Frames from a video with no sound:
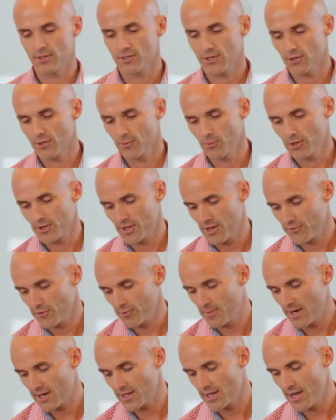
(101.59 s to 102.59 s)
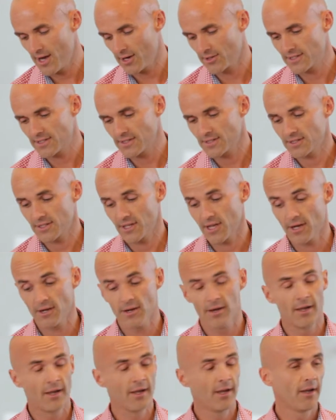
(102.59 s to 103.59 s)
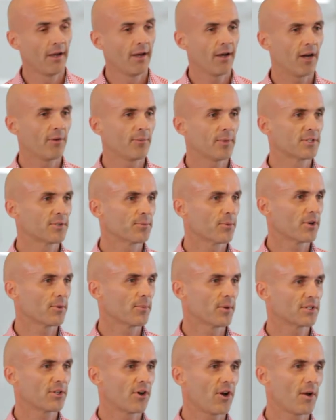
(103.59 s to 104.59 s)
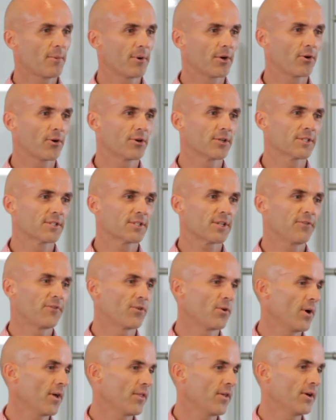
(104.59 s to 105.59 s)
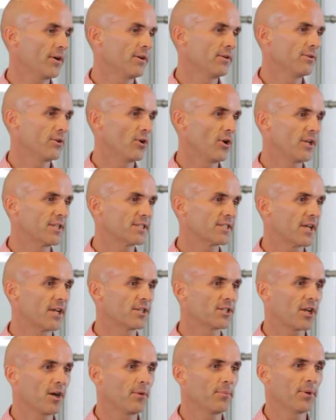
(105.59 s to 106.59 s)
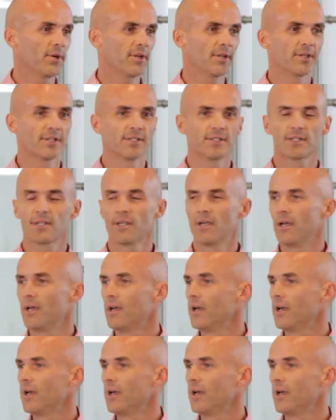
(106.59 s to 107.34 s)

So I worked there for about a year, and since then, I've been spreading my time across a few other early stage companies,